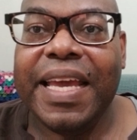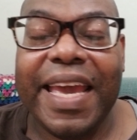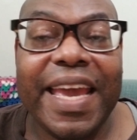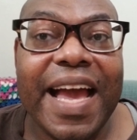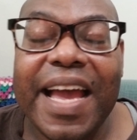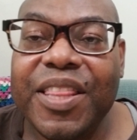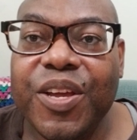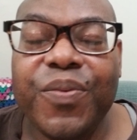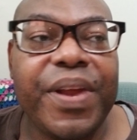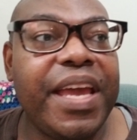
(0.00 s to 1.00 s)
AI the
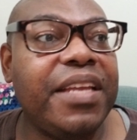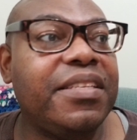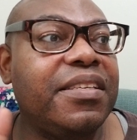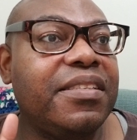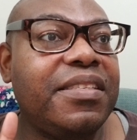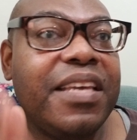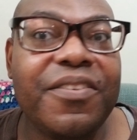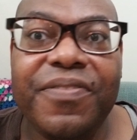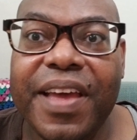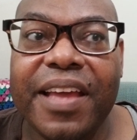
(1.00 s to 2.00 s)
Great,
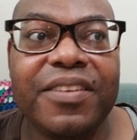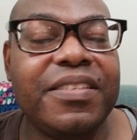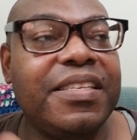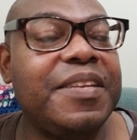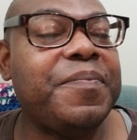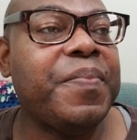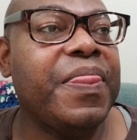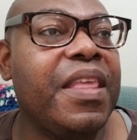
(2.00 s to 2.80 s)
Tiff Anderson.